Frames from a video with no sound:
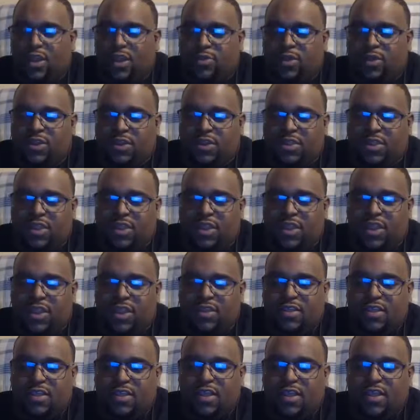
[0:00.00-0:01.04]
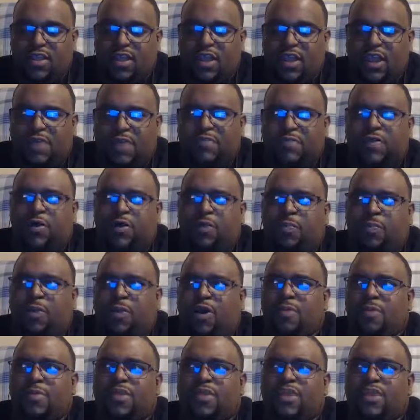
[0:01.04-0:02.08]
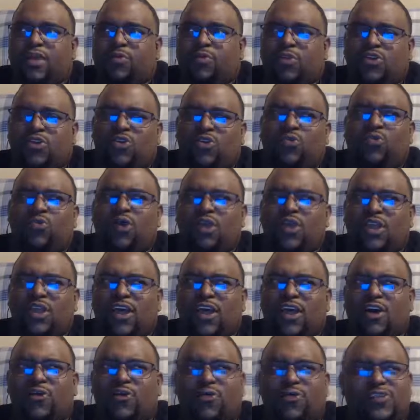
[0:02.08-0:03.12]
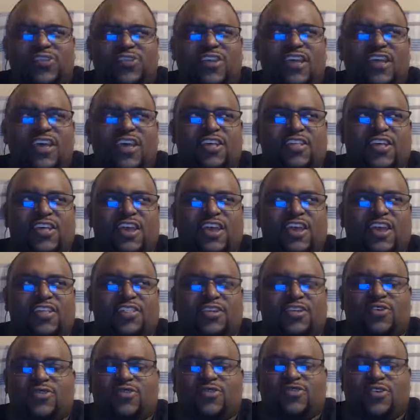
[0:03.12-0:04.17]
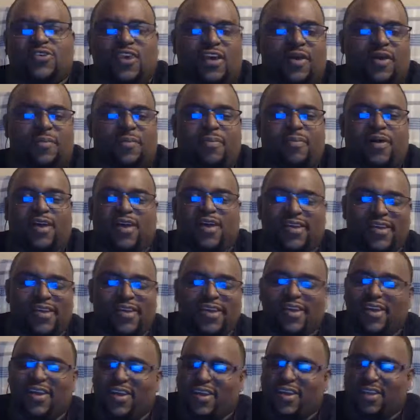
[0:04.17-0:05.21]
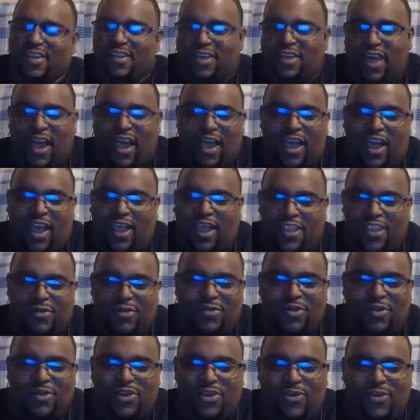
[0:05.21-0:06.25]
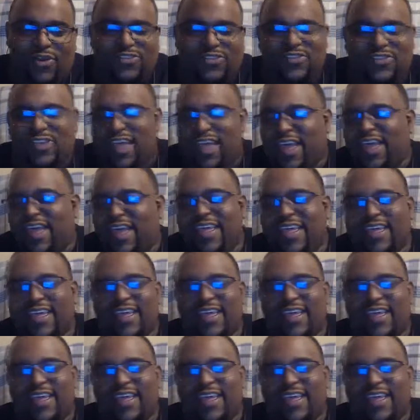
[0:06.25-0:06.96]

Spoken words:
really did. Even though part of me did wonder where the hell was Gilly and Little Sam, but I didn't really question that.